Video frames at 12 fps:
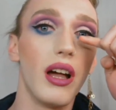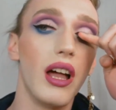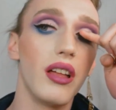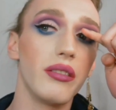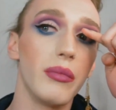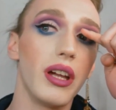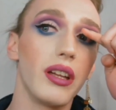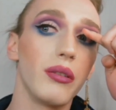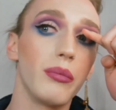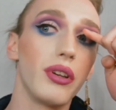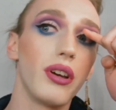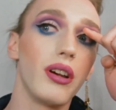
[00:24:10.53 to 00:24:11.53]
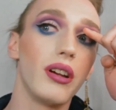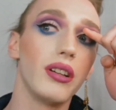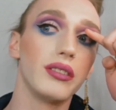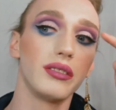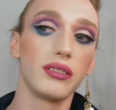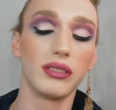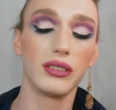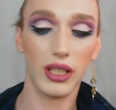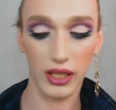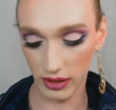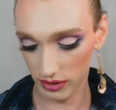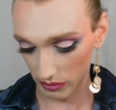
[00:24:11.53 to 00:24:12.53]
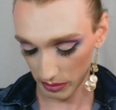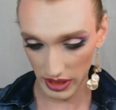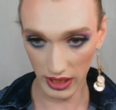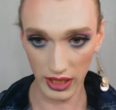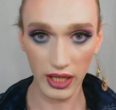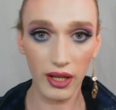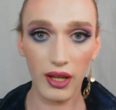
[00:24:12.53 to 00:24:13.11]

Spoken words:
and my computer has decided to be